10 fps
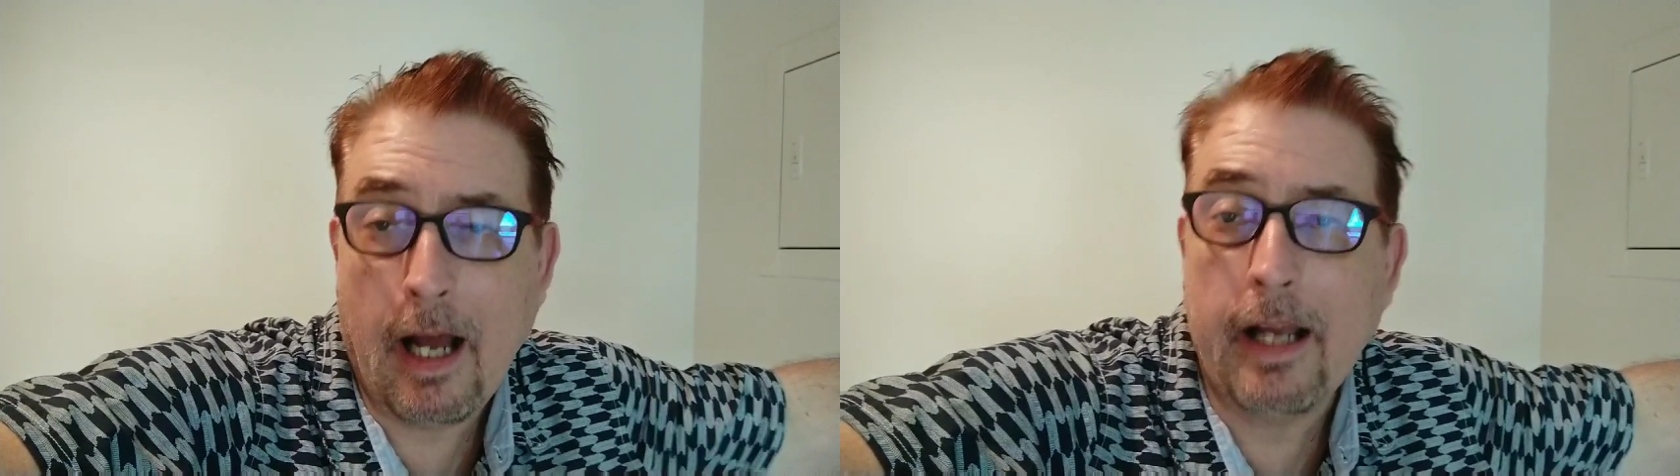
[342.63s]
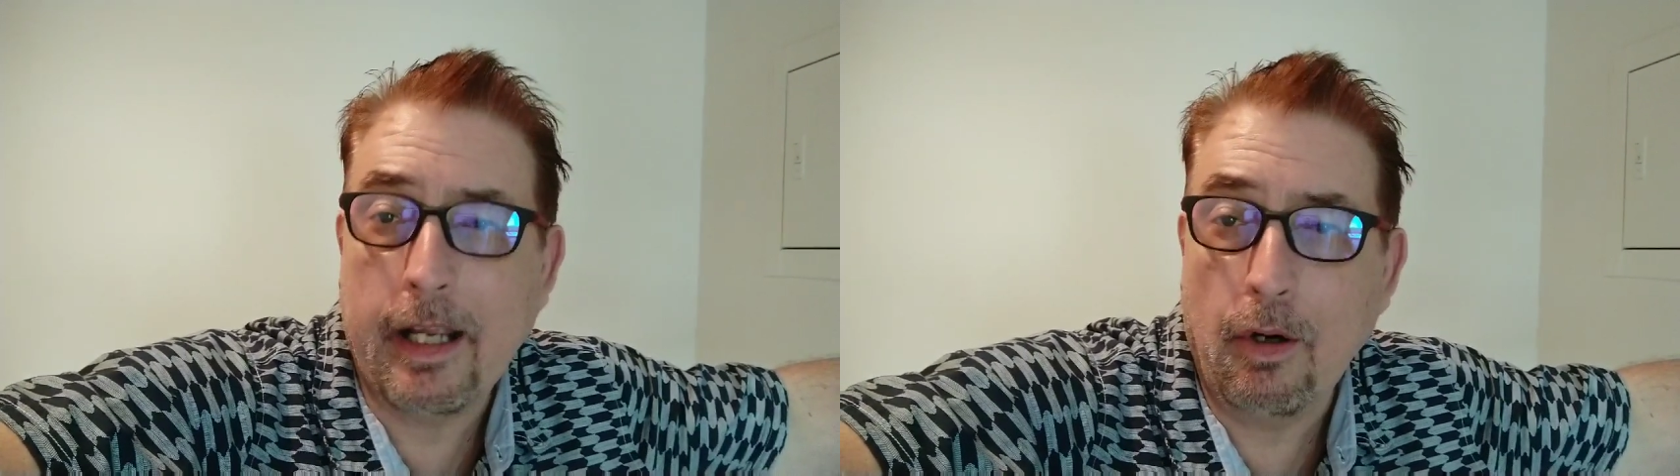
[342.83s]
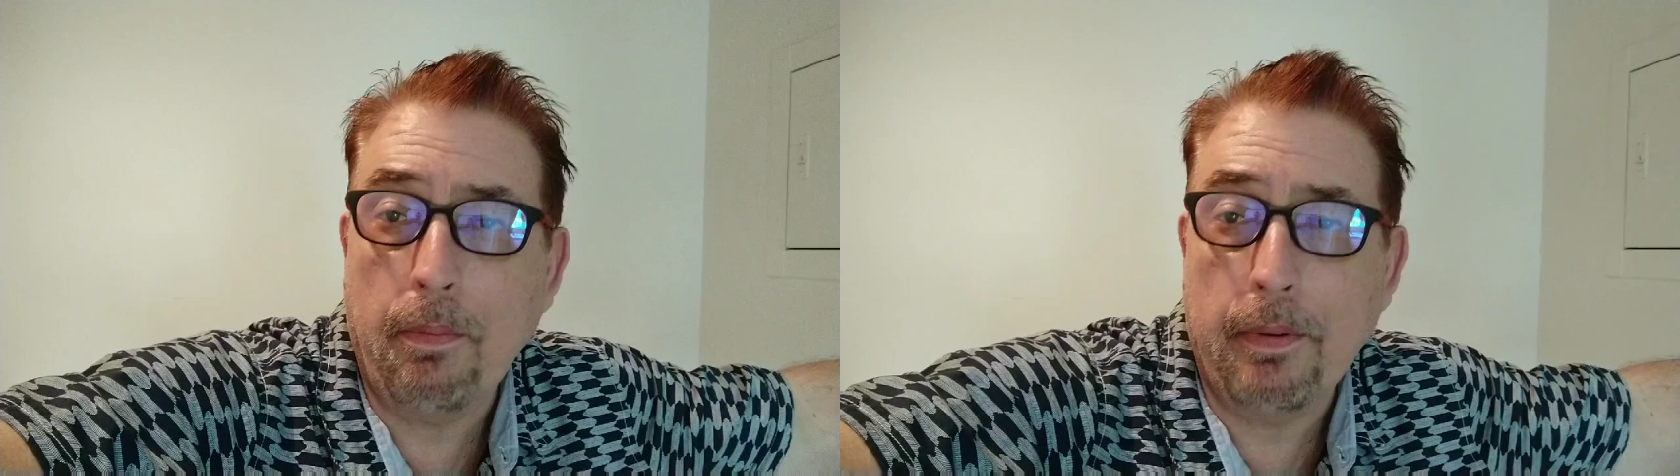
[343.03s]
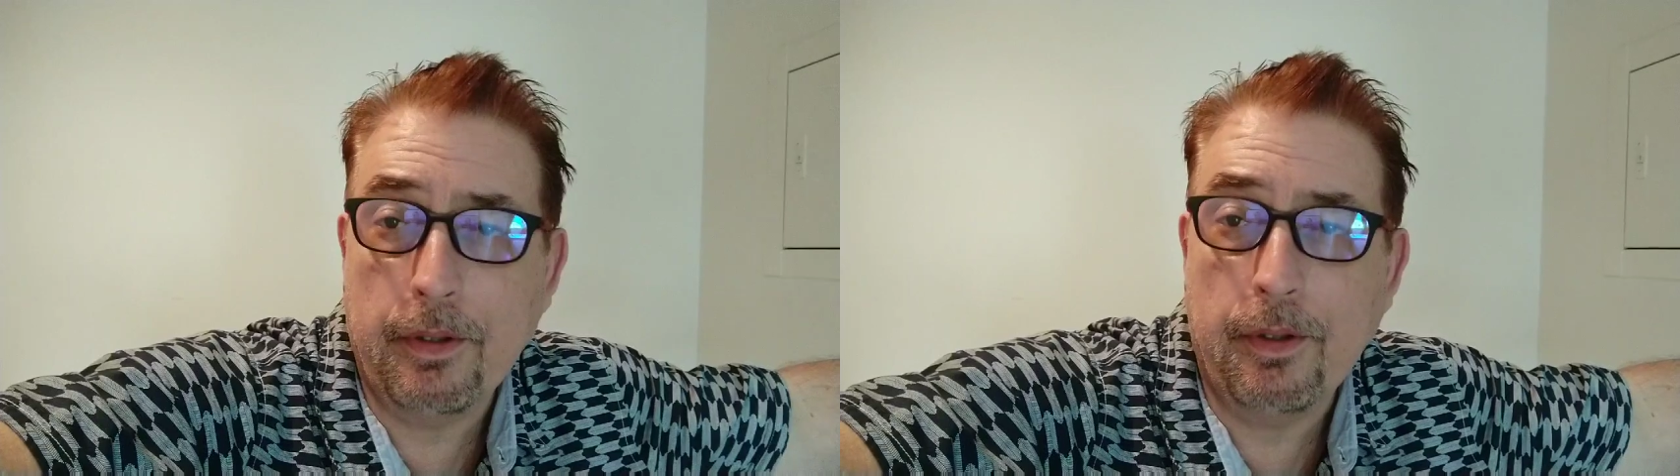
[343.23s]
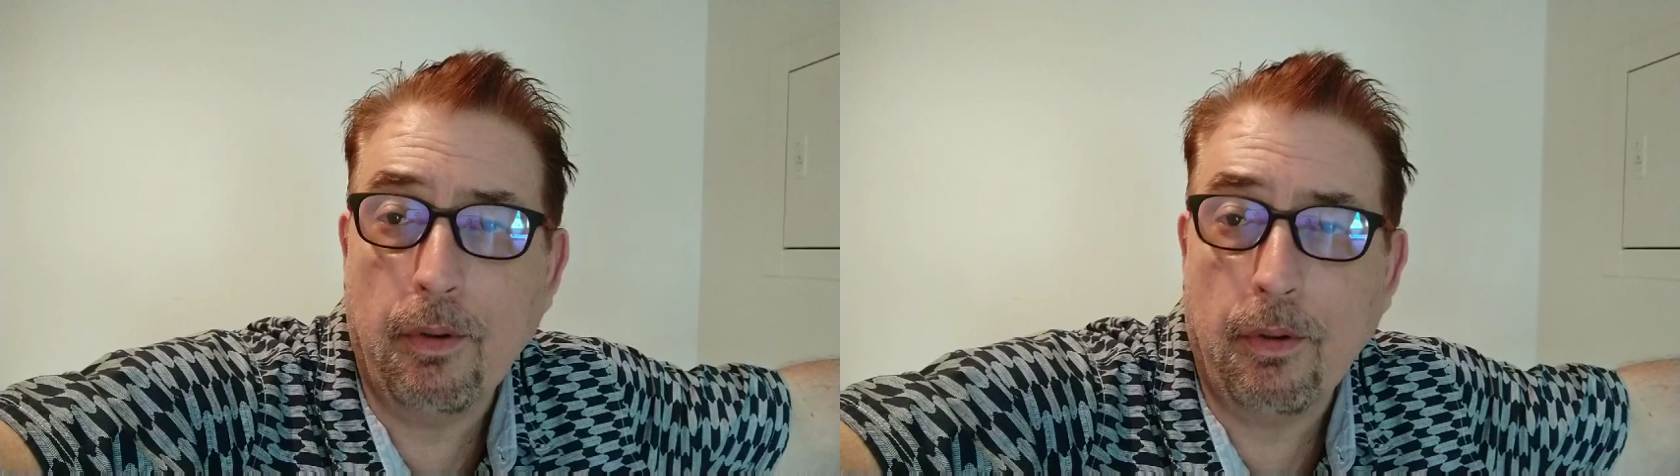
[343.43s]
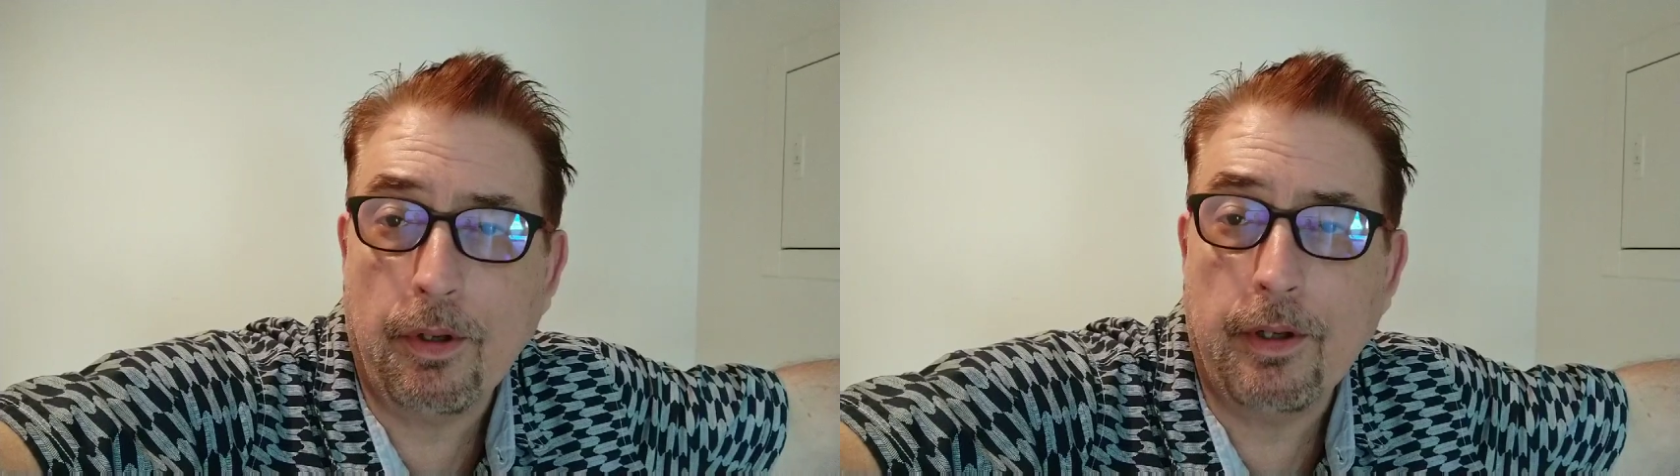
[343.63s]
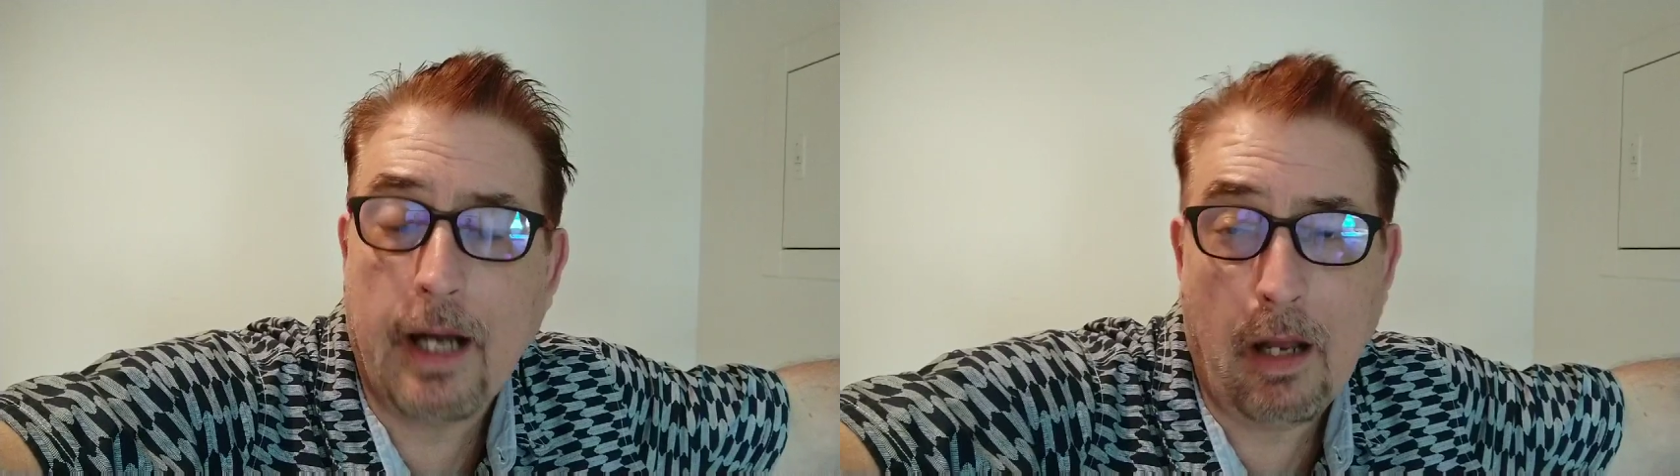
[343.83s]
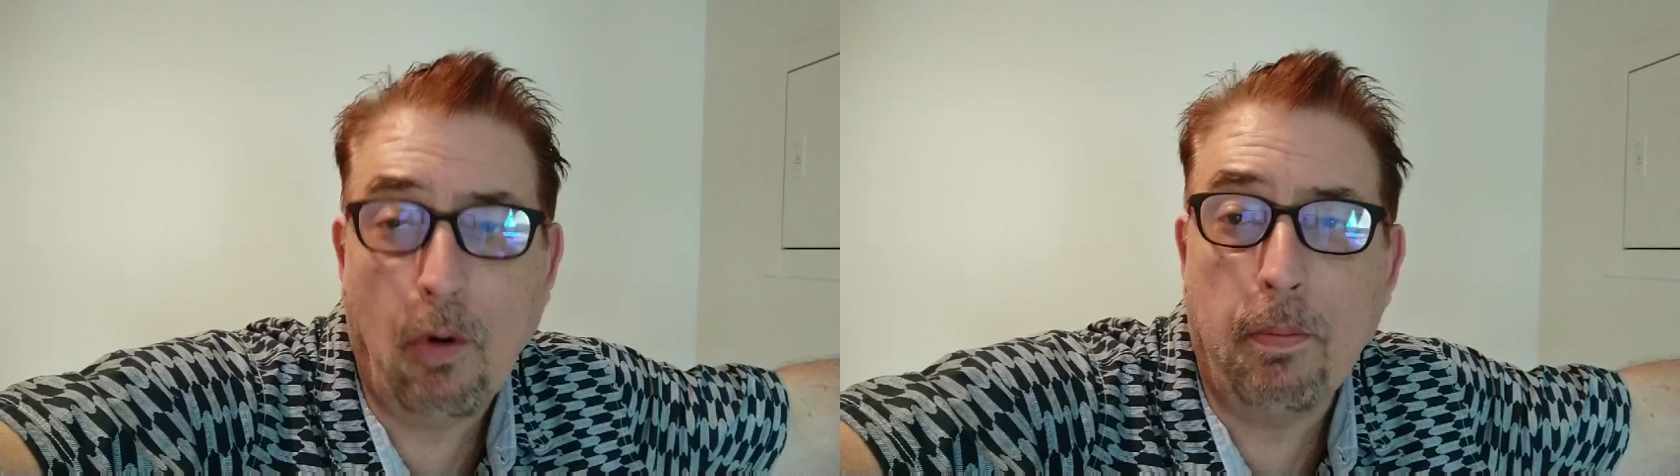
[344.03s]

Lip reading: I can open the door.